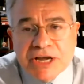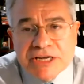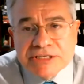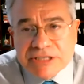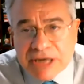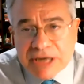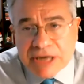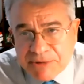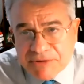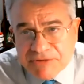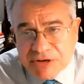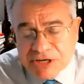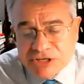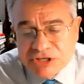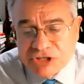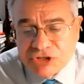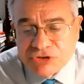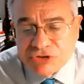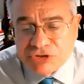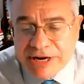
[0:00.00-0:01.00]
some of the
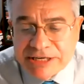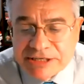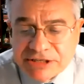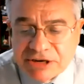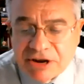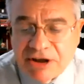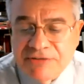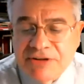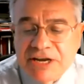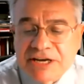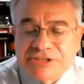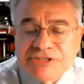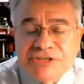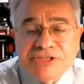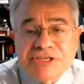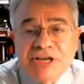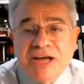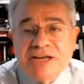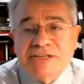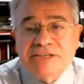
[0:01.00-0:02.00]
constraints on the
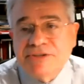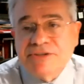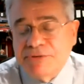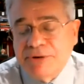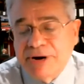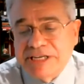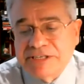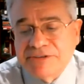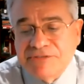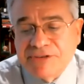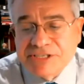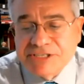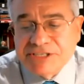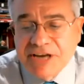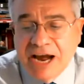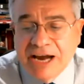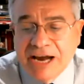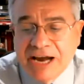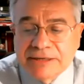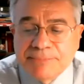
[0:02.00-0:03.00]
exercise of the rights of
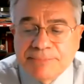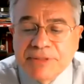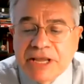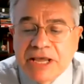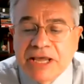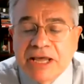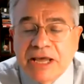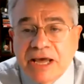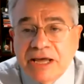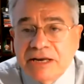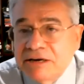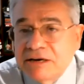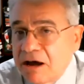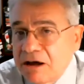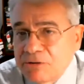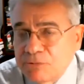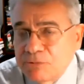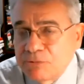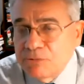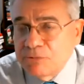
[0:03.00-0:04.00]
asylum and
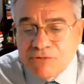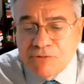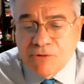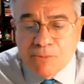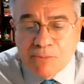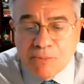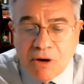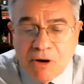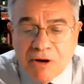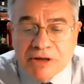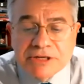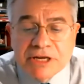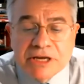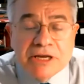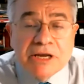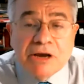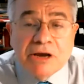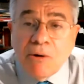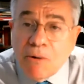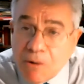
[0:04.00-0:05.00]
non refoulement.
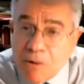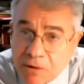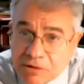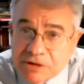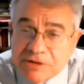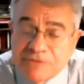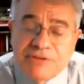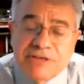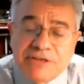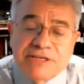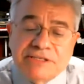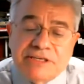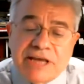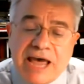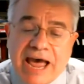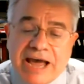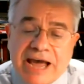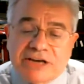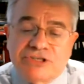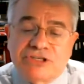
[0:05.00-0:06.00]
All of these
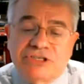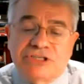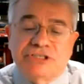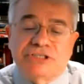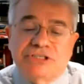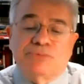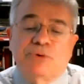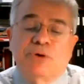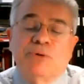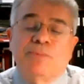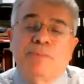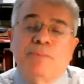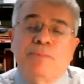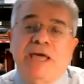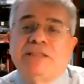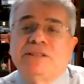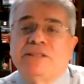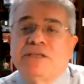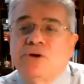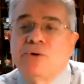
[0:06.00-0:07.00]
actions will
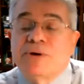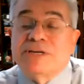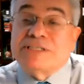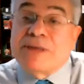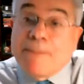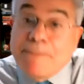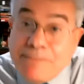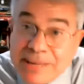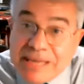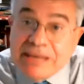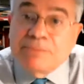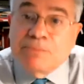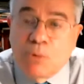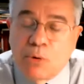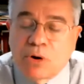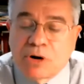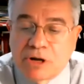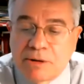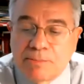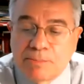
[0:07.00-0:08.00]
make the US a bit
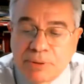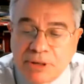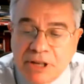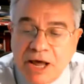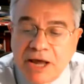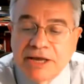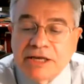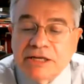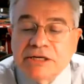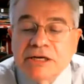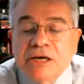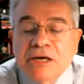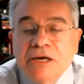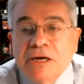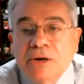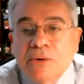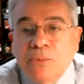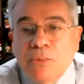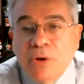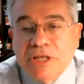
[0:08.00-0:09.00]
more compliant
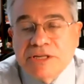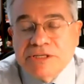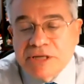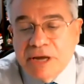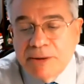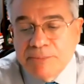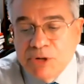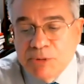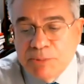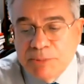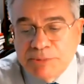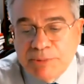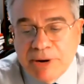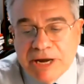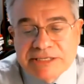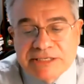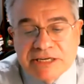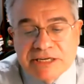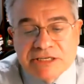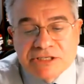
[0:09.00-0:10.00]
with some human
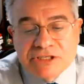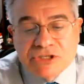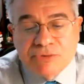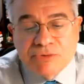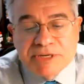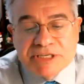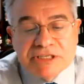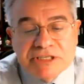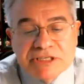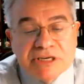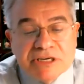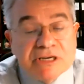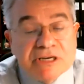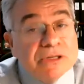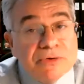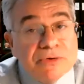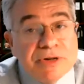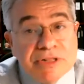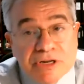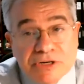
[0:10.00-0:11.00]
rights instruments,
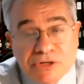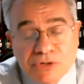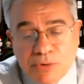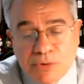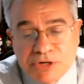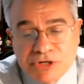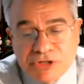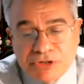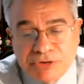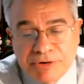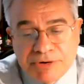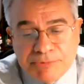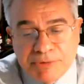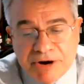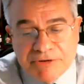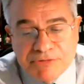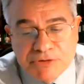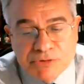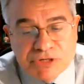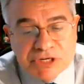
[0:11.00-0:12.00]
including the Torture and
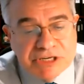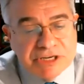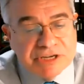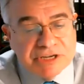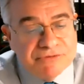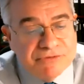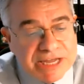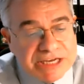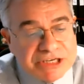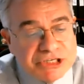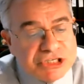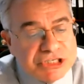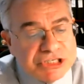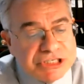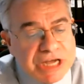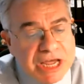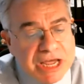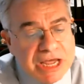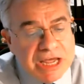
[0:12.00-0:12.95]
Refugee Conventions.